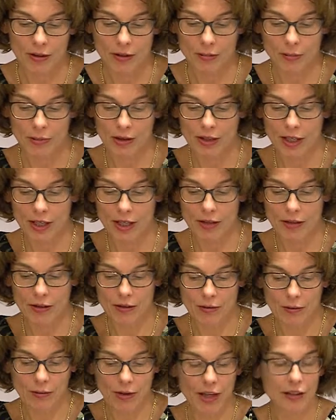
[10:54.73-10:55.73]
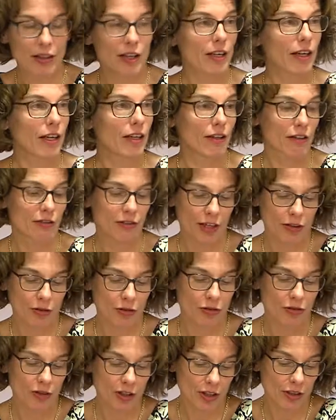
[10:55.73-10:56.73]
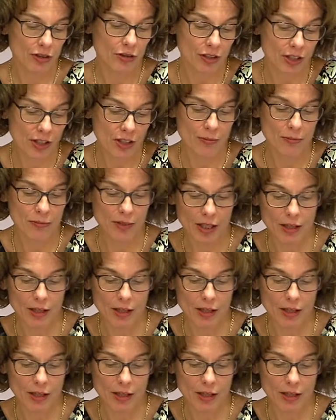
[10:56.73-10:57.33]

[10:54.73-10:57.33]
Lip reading: but then why did I decide to study Judaism